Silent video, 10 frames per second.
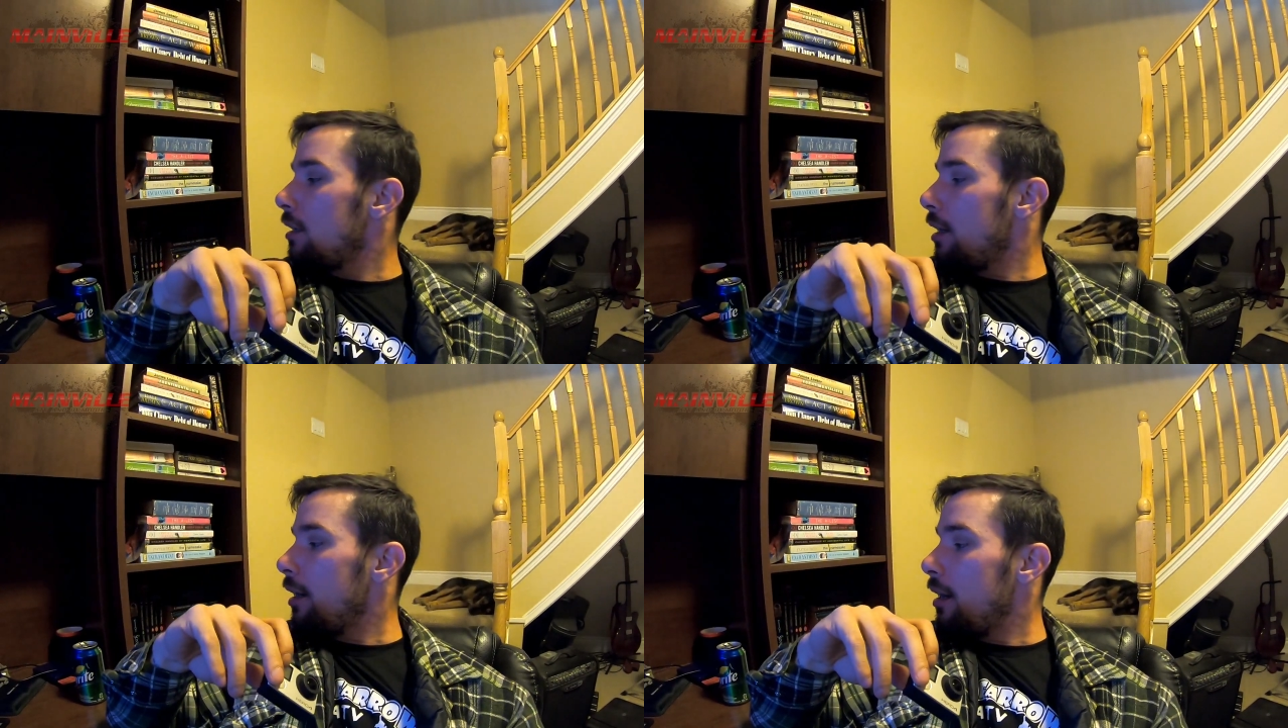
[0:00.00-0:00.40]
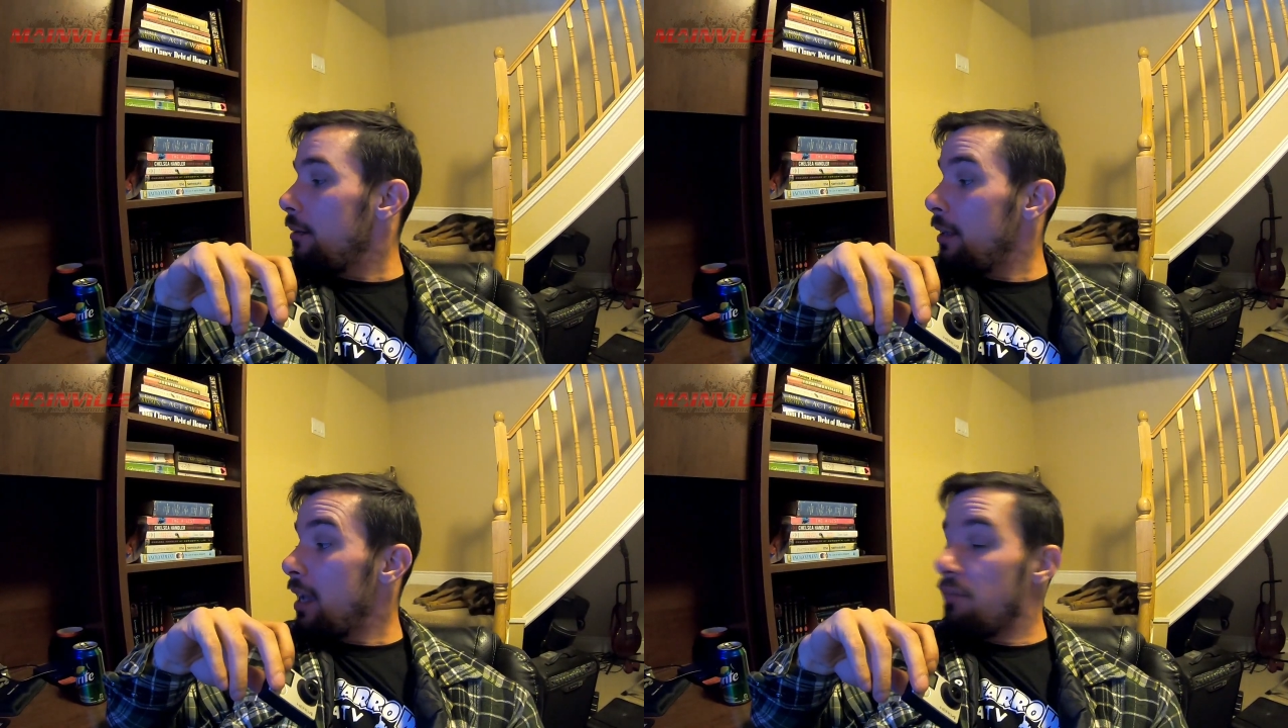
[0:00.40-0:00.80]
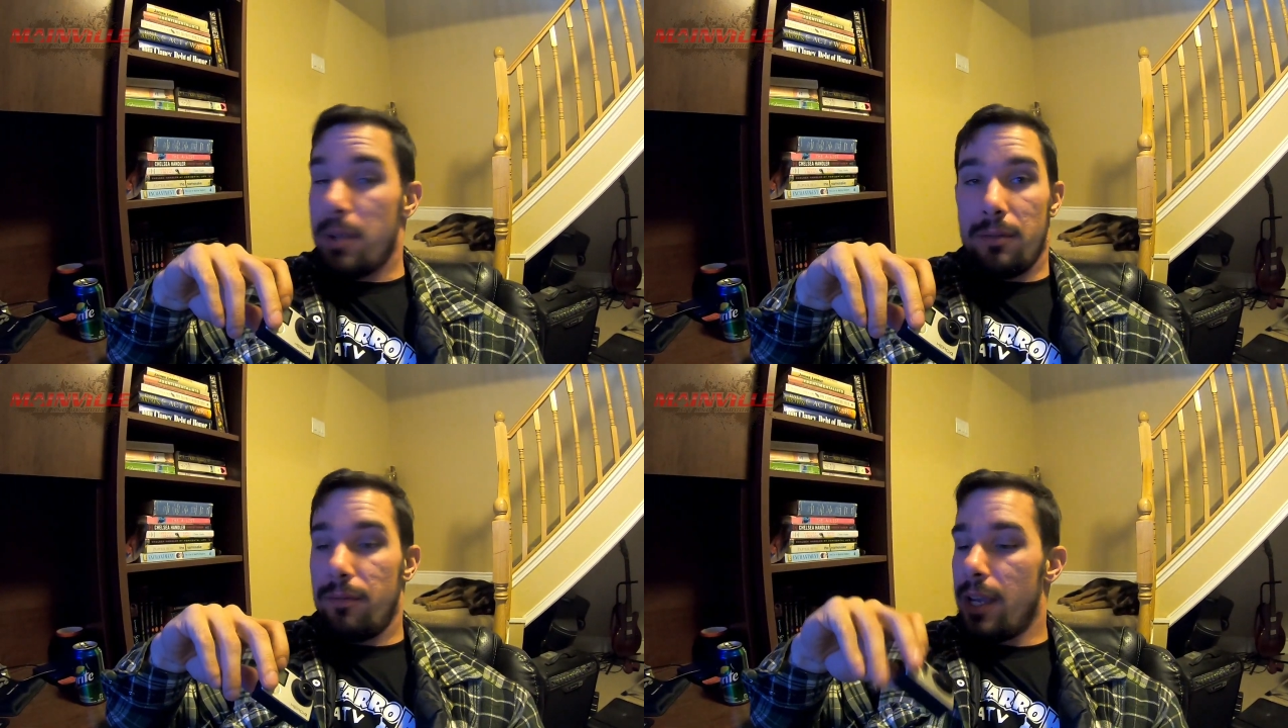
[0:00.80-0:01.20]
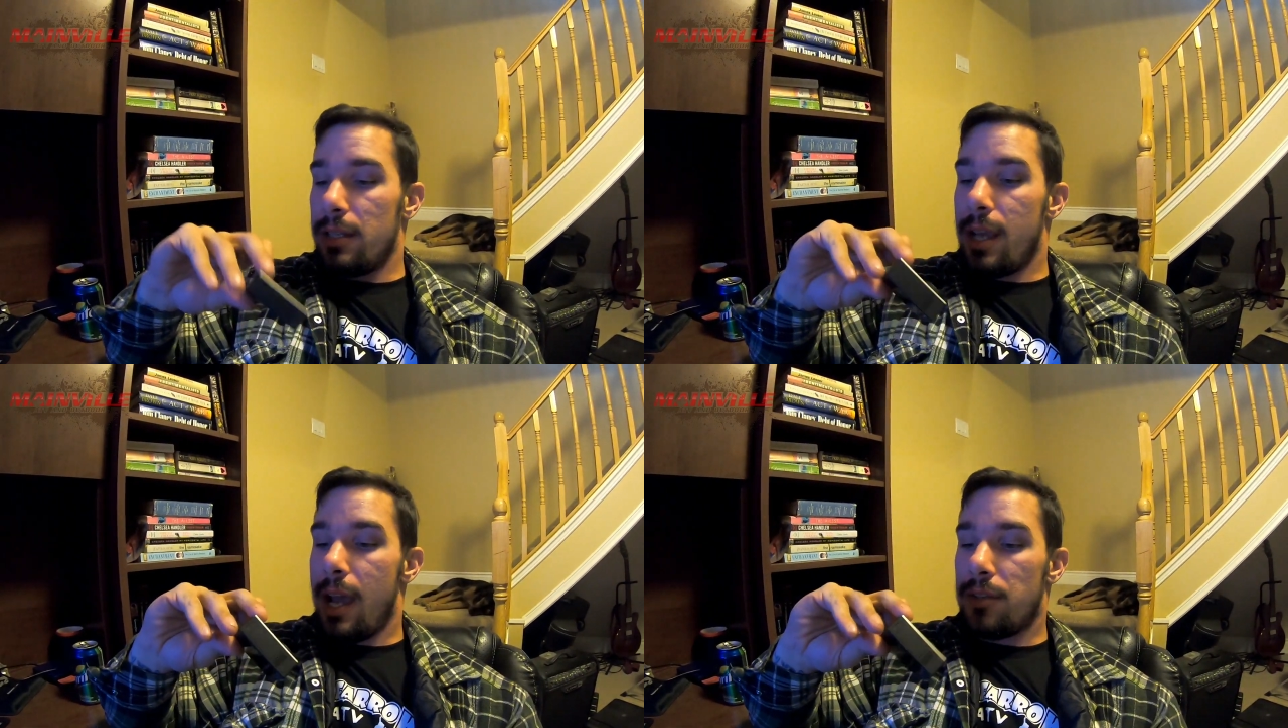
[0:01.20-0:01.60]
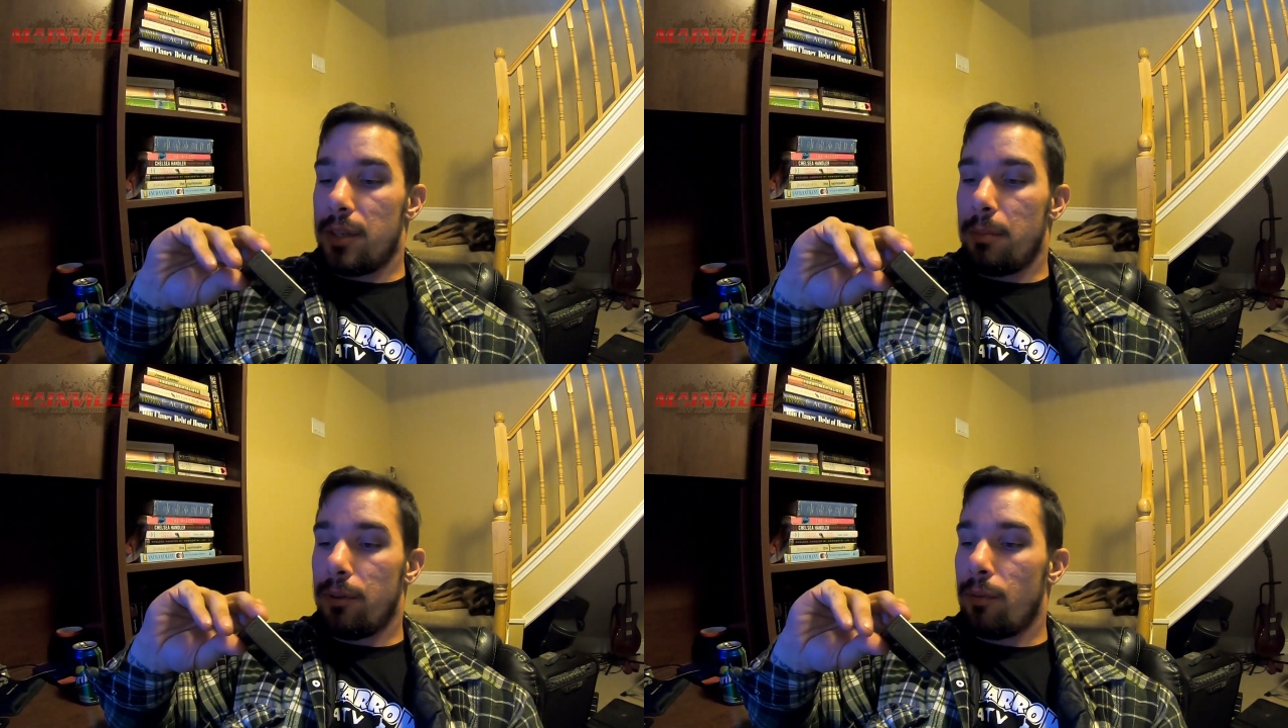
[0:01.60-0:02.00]
and they've been
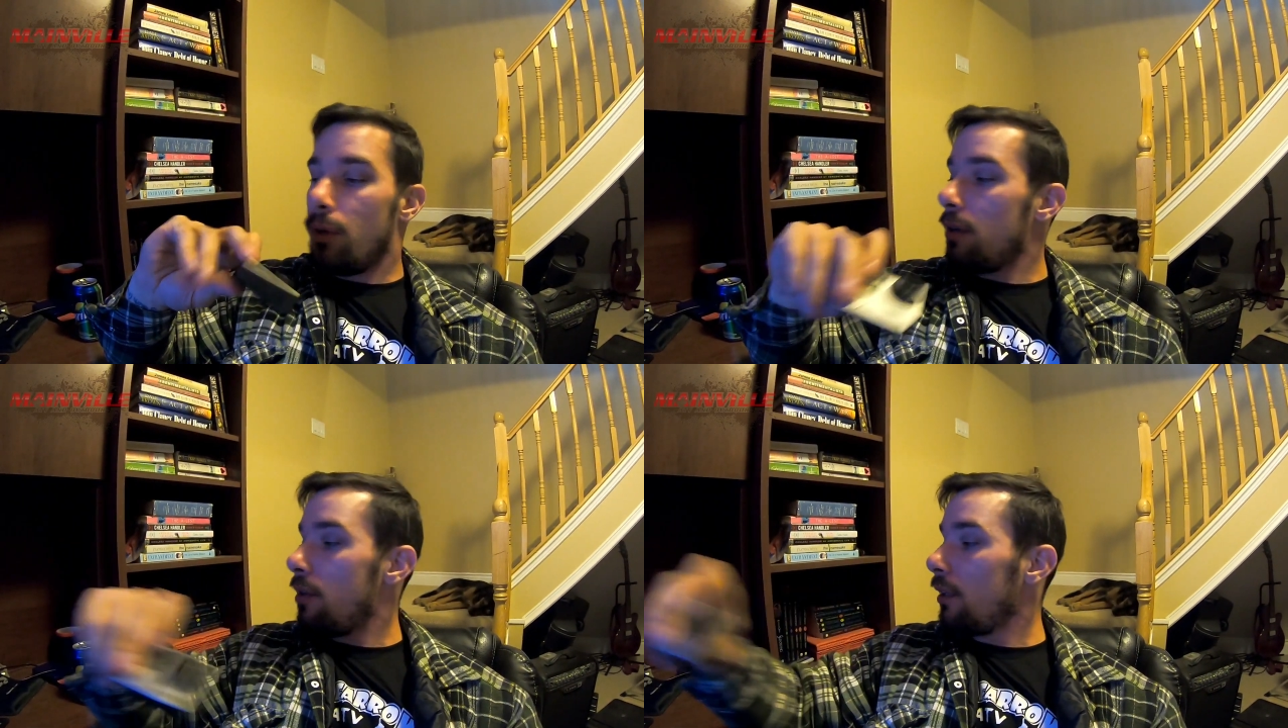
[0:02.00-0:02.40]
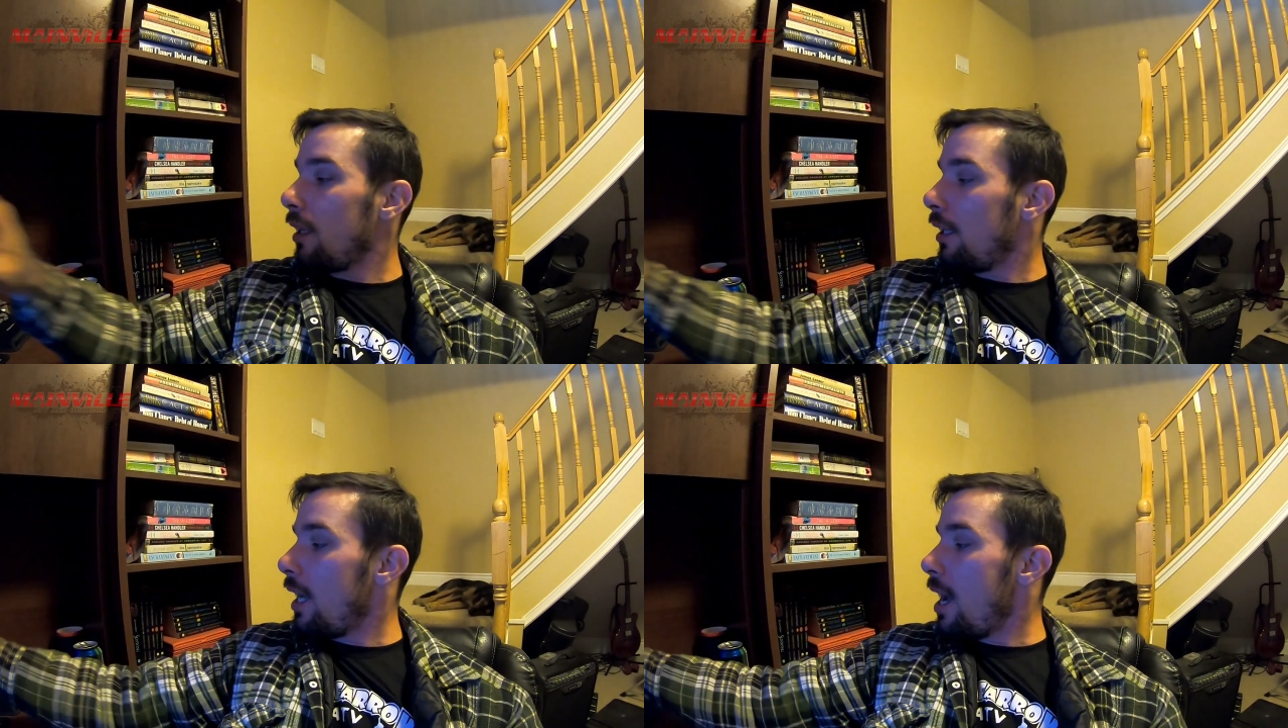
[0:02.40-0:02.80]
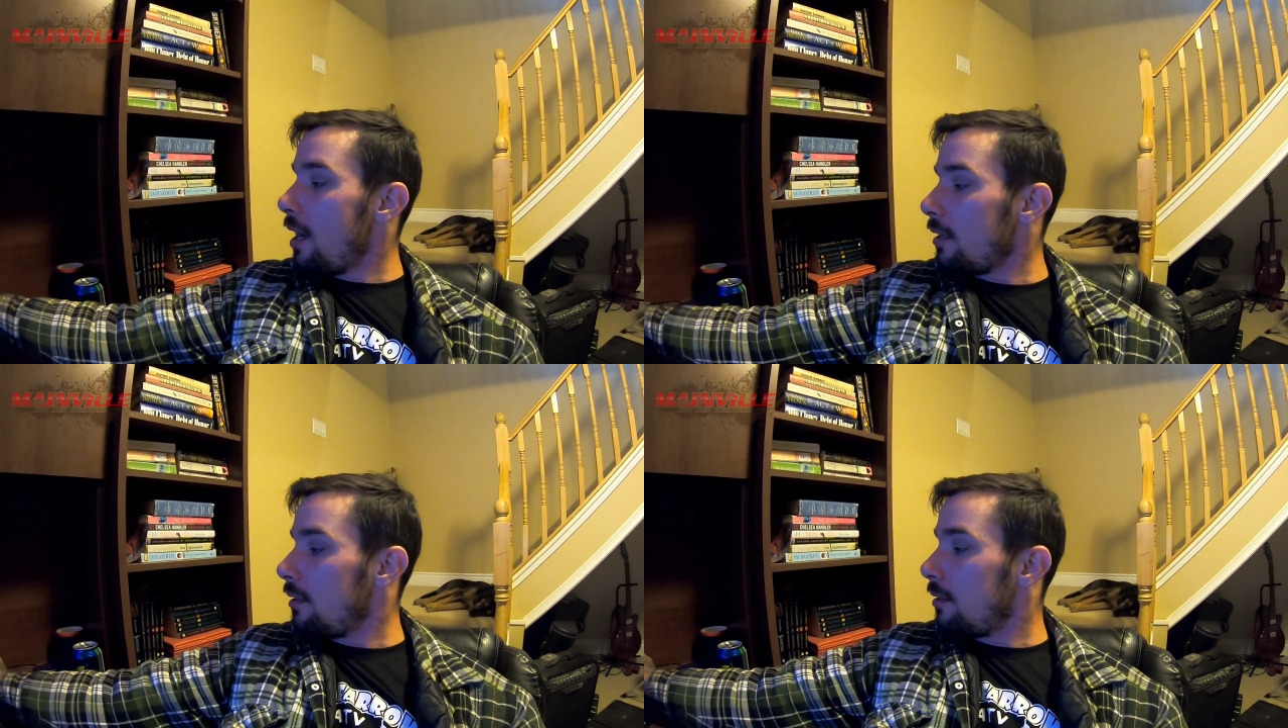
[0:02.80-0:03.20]
fantastic, but the one thing they lack